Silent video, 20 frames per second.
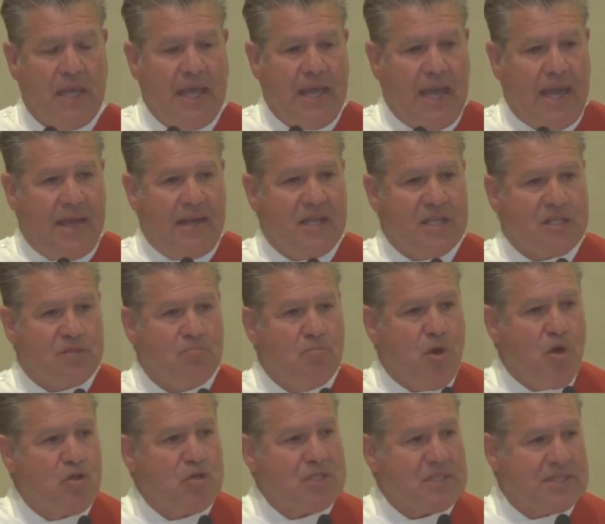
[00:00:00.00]
And it's
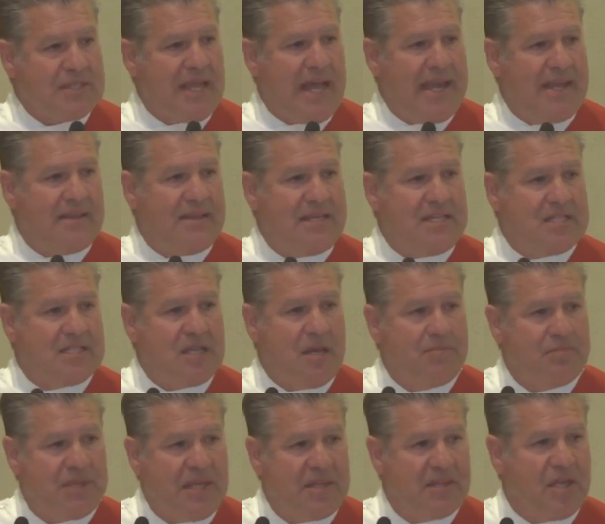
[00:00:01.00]
most likely
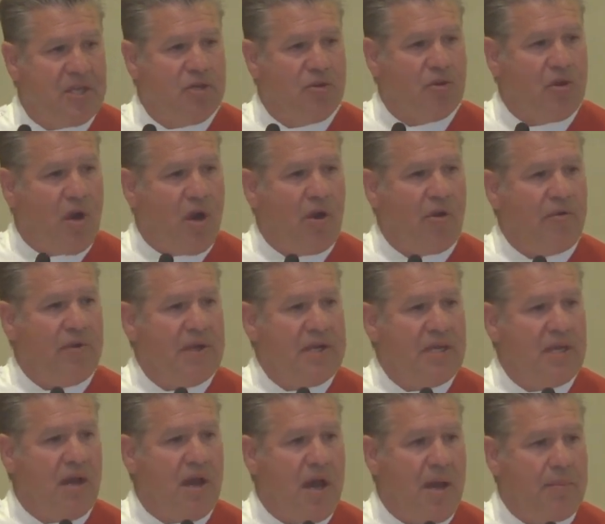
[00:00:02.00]
something that you're already
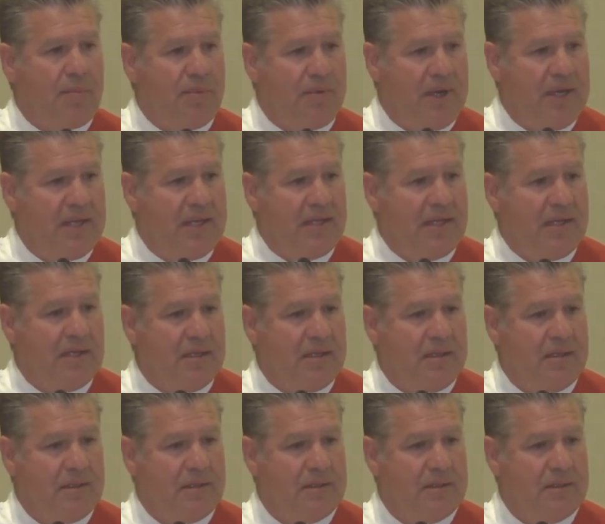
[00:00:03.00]
operating in.